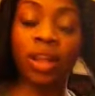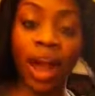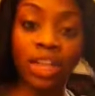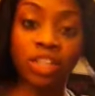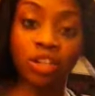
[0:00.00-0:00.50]

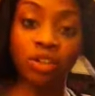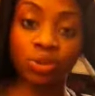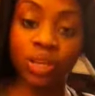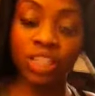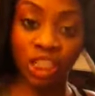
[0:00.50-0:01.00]
like to
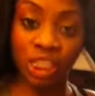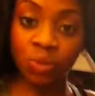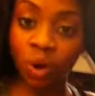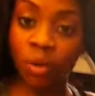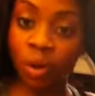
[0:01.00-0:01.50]
do. It's
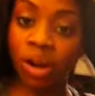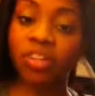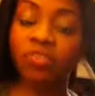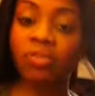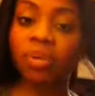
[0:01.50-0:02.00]
just what
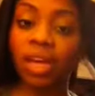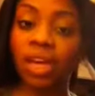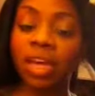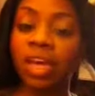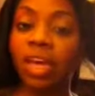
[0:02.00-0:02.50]
works for
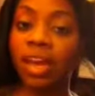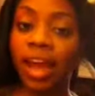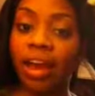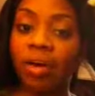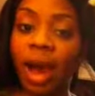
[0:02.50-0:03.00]
me.
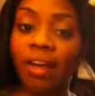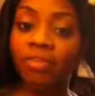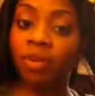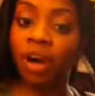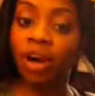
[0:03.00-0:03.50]
Now,
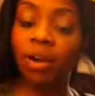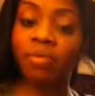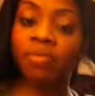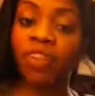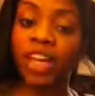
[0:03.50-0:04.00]
I've
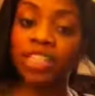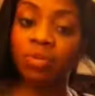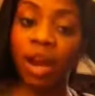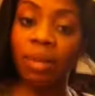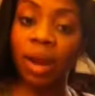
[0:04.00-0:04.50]

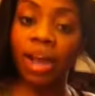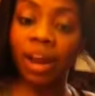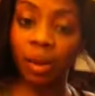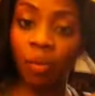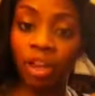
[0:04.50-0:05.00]
flexi rotted my
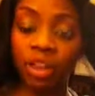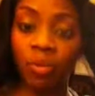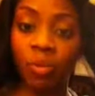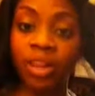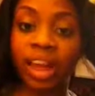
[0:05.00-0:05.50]
hair
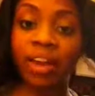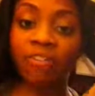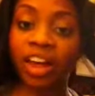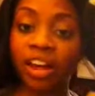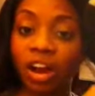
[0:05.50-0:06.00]
with
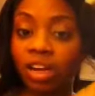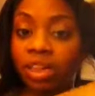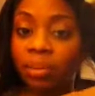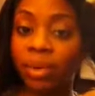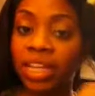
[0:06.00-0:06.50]
without flat
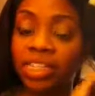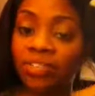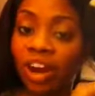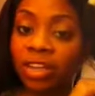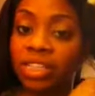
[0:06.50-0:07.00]
ironing the
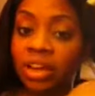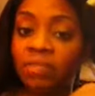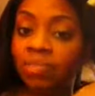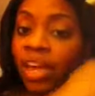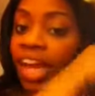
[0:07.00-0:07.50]
piece first,
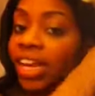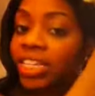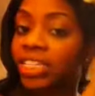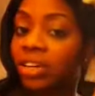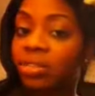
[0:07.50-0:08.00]
and
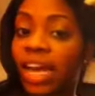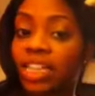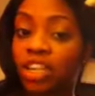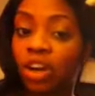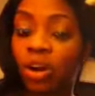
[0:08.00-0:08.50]
it still takes the